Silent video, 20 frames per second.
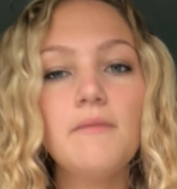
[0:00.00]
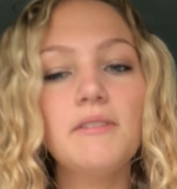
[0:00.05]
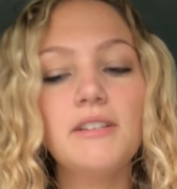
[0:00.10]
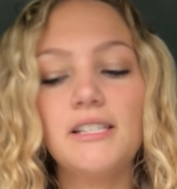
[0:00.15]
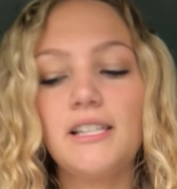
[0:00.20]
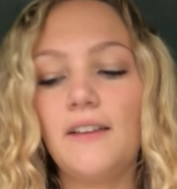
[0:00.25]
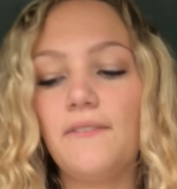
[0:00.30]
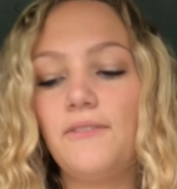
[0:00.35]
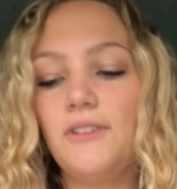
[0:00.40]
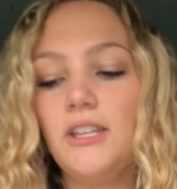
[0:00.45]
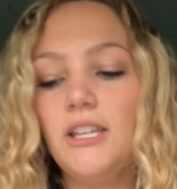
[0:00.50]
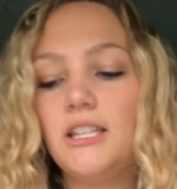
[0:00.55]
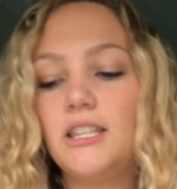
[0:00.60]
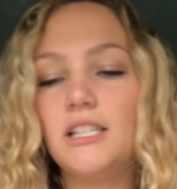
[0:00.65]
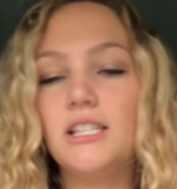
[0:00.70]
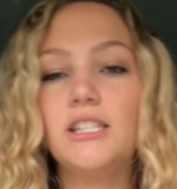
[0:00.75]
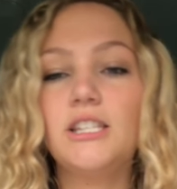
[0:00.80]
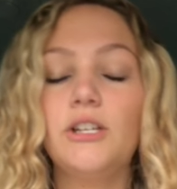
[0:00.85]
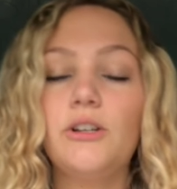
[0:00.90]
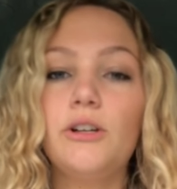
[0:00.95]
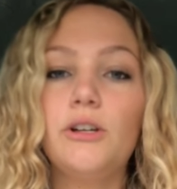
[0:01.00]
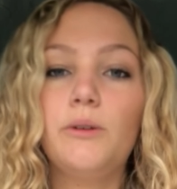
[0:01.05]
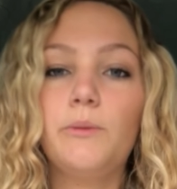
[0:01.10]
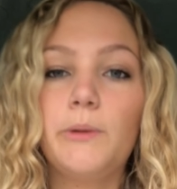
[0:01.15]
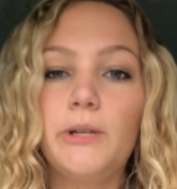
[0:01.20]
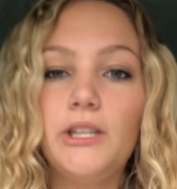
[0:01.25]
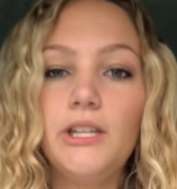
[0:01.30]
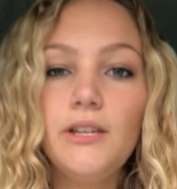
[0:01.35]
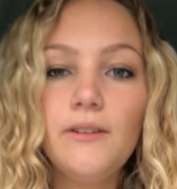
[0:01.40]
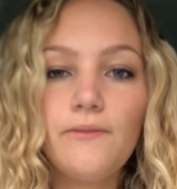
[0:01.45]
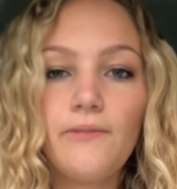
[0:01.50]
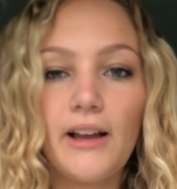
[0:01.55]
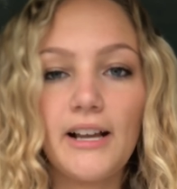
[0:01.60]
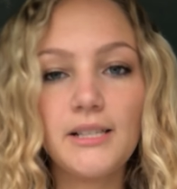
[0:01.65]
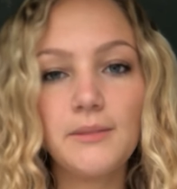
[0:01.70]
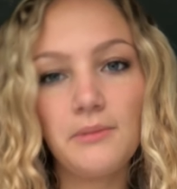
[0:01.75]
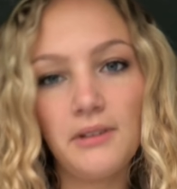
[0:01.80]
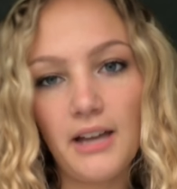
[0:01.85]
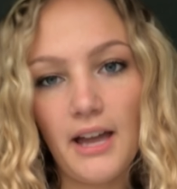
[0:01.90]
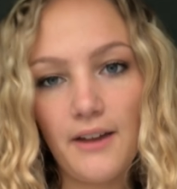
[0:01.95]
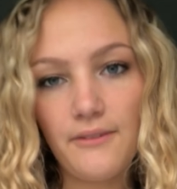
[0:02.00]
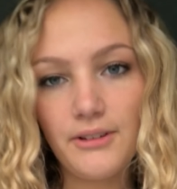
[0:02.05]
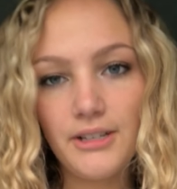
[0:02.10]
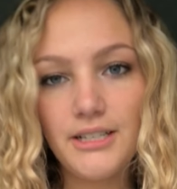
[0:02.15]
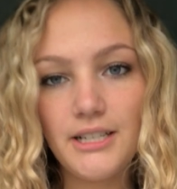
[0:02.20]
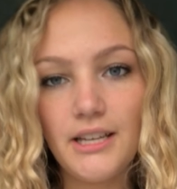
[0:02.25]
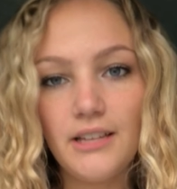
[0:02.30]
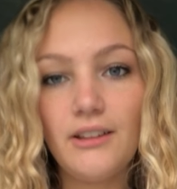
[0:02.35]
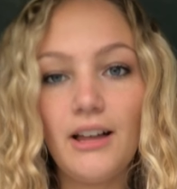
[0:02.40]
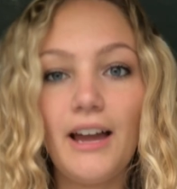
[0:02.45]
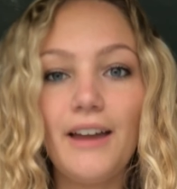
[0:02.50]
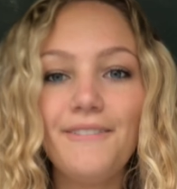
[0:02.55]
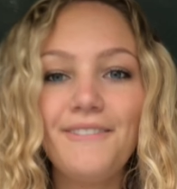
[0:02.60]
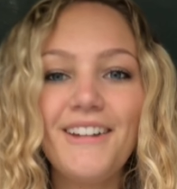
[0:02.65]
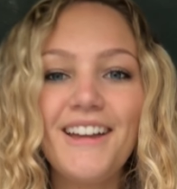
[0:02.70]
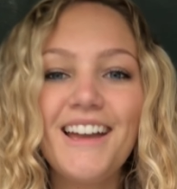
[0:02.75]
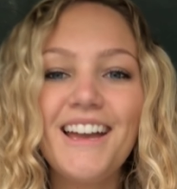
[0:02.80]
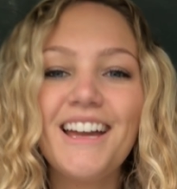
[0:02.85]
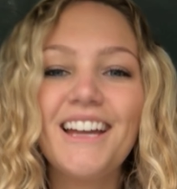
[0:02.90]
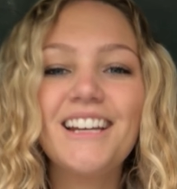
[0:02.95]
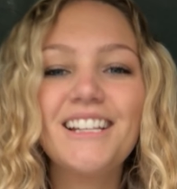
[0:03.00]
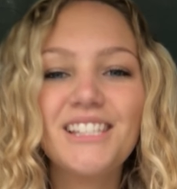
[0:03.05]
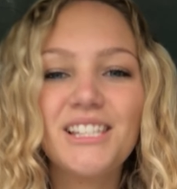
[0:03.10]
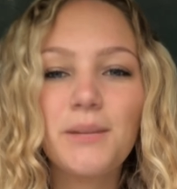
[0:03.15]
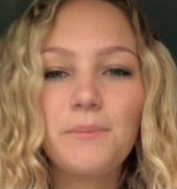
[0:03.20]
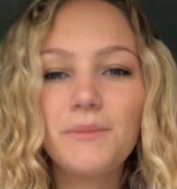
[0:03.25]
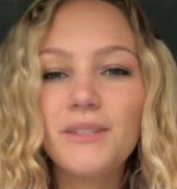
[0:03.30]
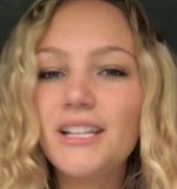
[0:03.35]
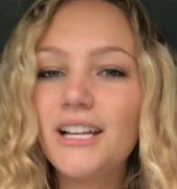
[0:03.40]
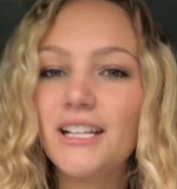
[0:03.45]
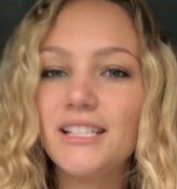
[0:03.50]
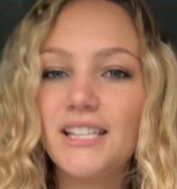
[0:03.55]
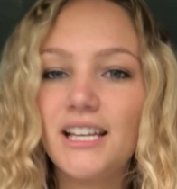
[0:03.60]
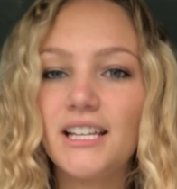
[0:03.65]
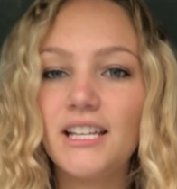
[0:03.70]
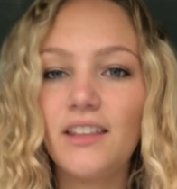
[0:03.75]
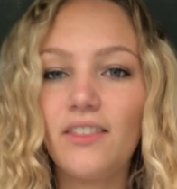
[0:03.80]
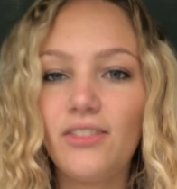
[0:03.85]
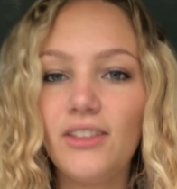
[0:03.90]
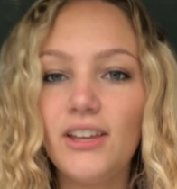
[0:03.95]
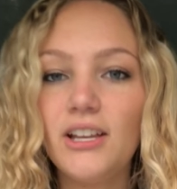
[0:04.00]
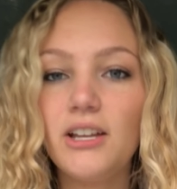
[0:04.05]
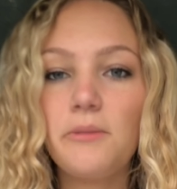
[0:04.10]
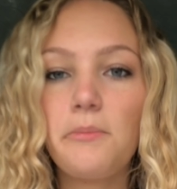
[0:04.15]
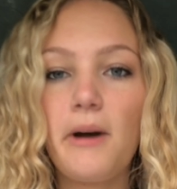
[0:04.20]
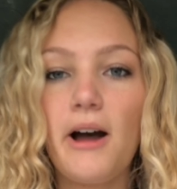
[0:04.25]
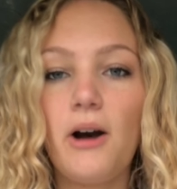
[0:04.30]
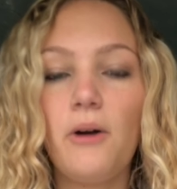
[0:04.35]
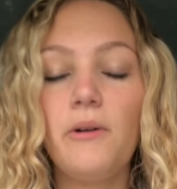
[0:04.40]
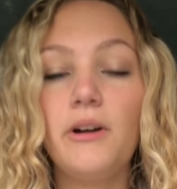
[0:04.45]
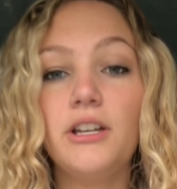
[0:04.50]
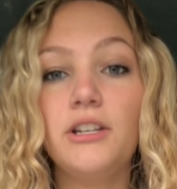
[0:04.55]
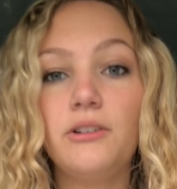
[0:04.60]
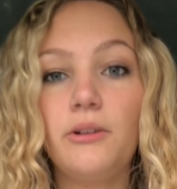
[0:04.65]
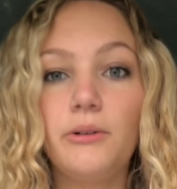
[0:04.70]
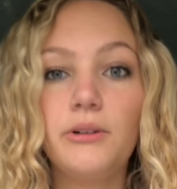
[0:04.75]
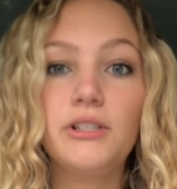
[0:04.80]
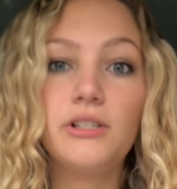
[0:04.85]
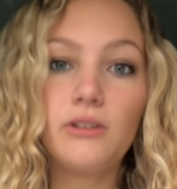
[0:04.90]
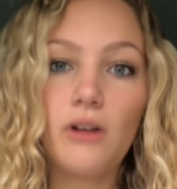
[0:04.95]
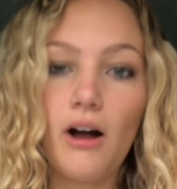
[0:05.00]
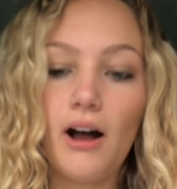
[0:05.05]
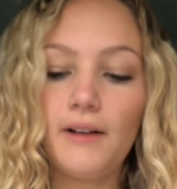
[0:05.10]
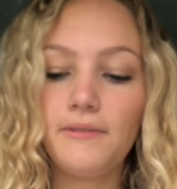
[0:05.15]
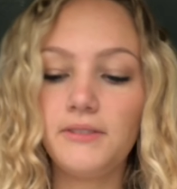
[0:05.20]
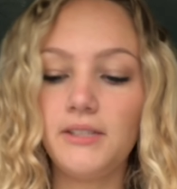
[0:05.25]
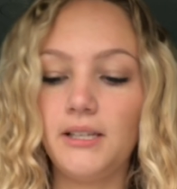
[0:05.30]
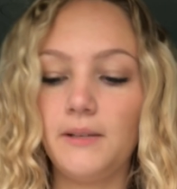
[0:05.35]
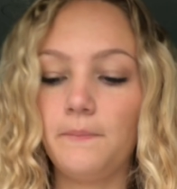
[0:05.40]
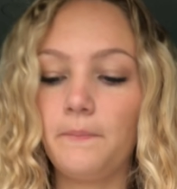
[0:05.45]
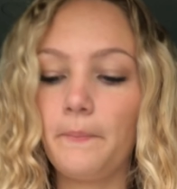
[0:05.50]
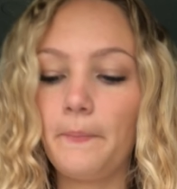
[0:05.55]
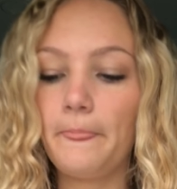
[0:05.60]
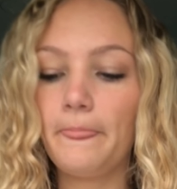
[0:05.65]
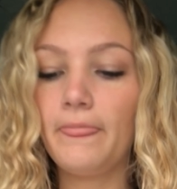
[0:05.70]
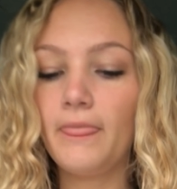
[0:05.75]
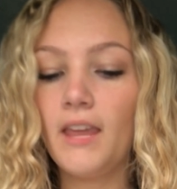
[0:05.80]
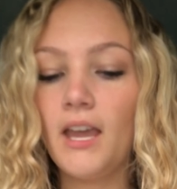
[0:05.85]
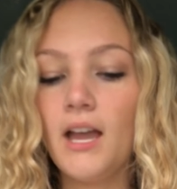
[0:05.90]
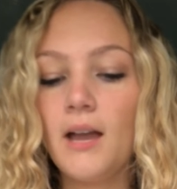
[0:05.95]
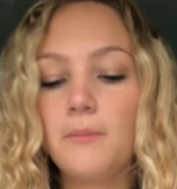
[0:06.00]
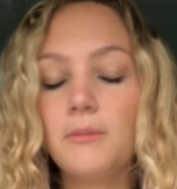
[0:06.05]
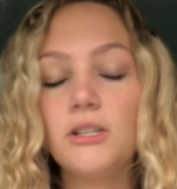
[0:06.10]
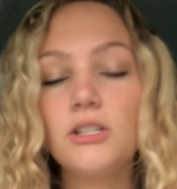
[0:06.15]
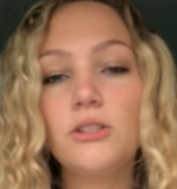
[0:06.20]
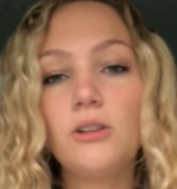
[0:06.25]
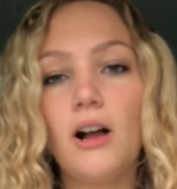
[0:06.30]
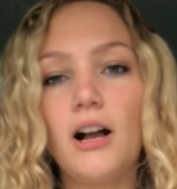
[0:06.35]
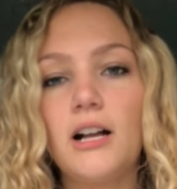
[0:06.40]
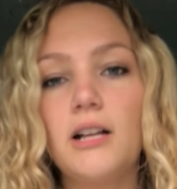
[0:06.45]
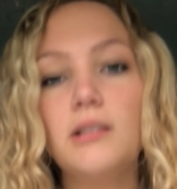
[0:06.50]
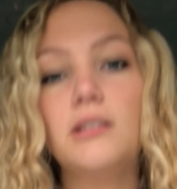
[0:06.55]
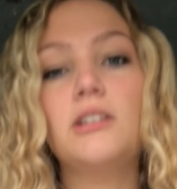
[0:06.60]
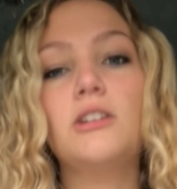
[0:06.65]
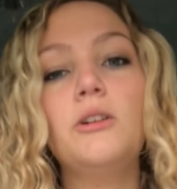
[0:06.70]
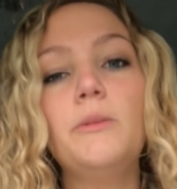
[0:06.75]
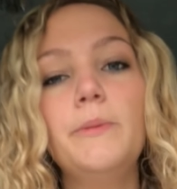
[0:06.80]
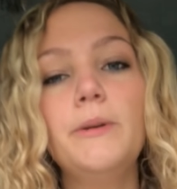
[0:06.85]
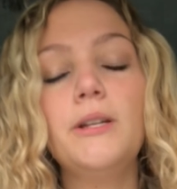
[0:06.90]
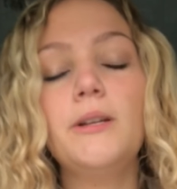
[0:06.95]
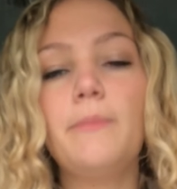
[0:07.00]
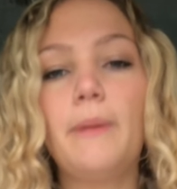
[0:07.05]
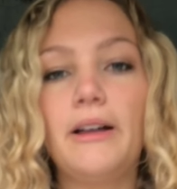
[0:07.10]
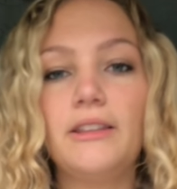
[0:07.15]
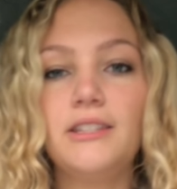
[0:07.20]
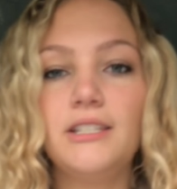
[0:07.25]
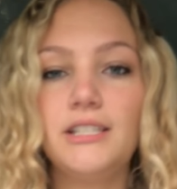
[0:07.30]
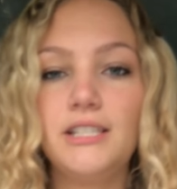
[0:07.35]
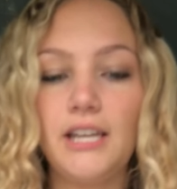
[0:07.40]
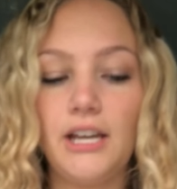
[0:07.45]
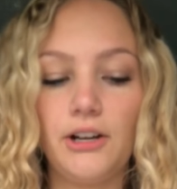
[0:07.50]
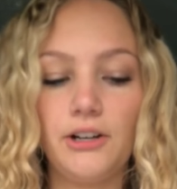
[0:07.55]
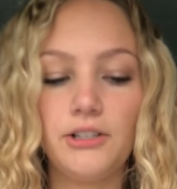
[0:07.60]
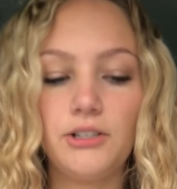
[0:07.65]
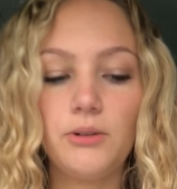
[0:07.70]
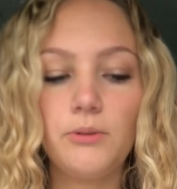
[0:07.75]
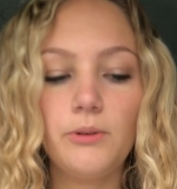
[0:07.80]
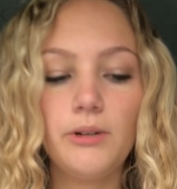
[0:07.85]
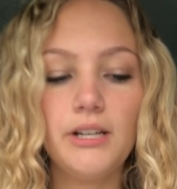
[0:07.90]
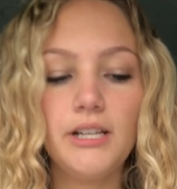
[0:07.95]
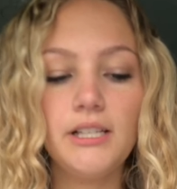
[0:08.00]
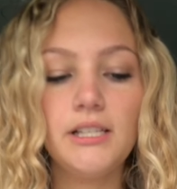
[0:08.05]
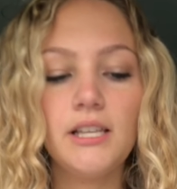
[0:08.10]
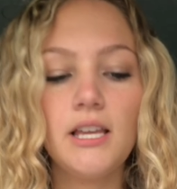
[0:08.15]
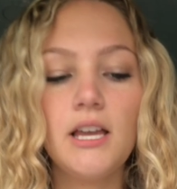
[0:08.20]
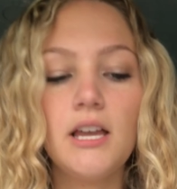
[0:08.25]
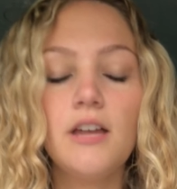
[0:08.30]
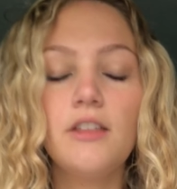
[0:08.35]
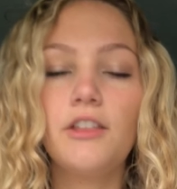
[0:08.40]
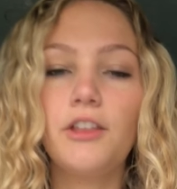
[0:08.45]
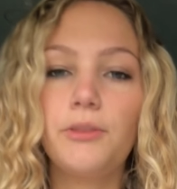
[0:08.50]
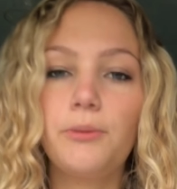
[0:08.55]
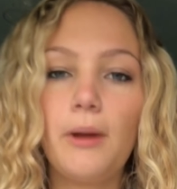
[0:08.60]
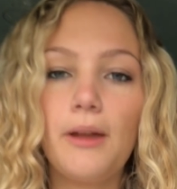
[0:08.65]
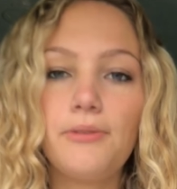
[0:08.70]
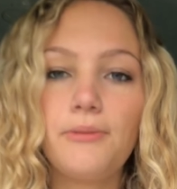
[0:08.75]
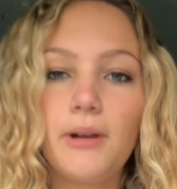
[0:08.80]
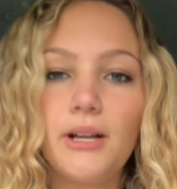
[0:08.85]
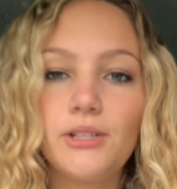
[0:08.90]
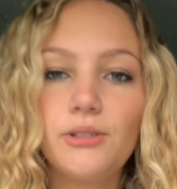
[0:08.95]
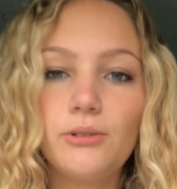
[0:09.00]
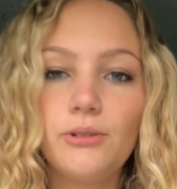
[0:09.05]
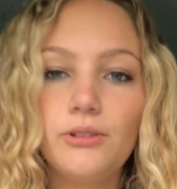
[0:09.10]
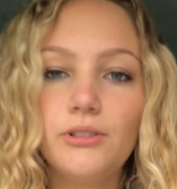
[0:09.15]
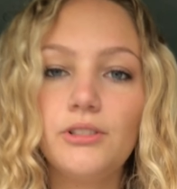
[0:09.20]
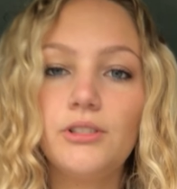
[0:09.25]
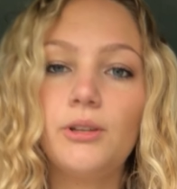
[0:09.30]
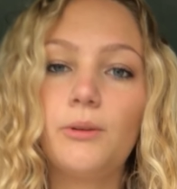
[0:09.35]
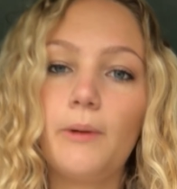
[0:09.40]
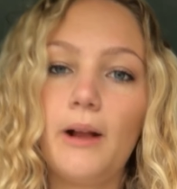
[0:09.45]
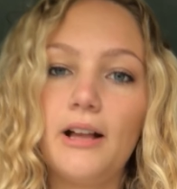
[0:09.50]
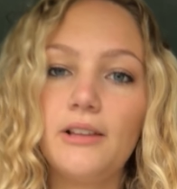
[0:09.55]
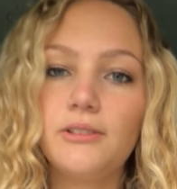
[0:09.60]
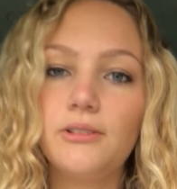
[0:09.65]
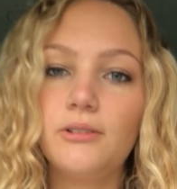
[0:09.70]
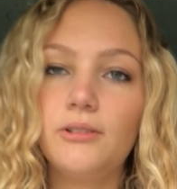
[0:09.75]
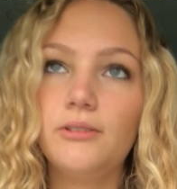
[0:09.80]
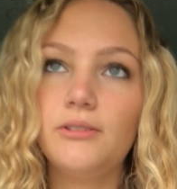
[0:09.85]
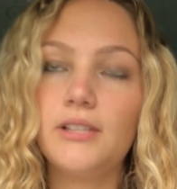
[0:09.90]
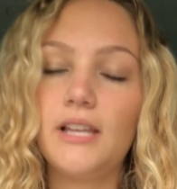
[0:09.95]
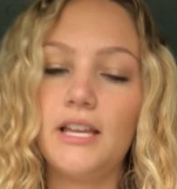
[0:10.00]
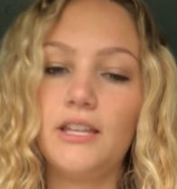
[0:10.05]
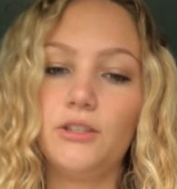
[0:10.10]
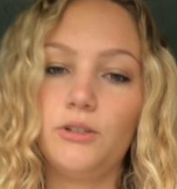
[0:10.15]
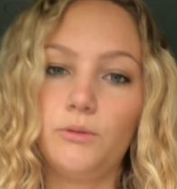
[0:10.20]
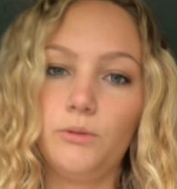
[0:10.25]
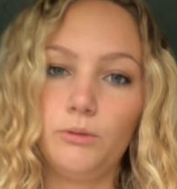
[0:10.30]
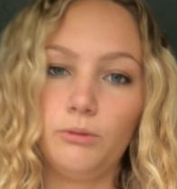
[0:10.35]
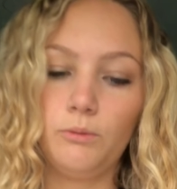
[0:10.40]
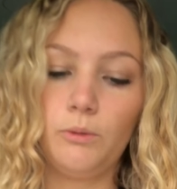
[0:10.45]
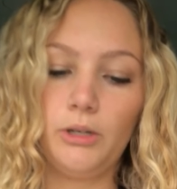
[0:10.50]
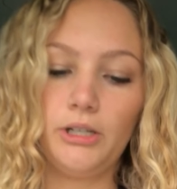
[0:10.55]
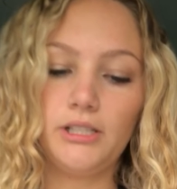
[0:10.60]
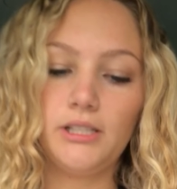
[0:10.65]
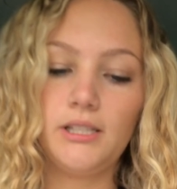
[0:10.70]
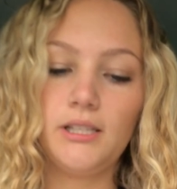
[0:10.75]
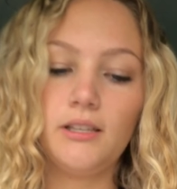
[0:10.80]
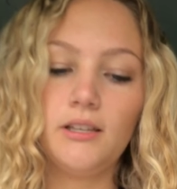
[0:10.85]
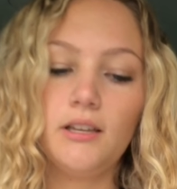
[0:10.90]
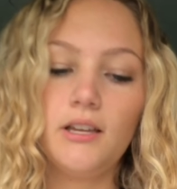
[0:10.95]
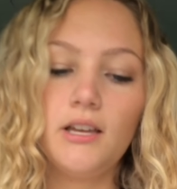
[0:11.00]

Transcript: because I feel like this theory really affects my everyday life and it's something I tend to think about and notice often. I'm going to talk a little bit about the territories, the threat thresholds, the arousals, and the rewards.